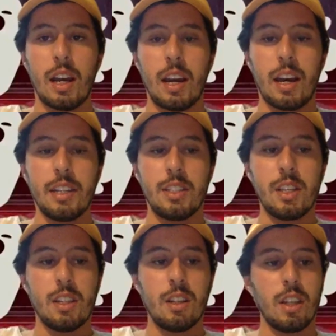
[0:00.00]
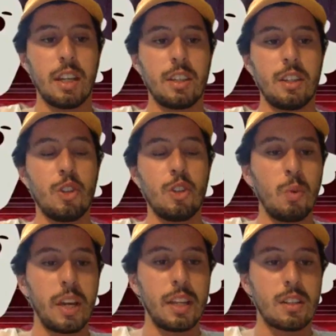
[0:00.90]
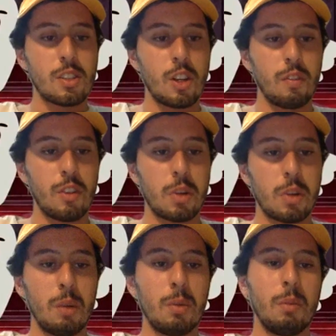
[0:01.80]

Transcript: idea or like a new way to solve the problem,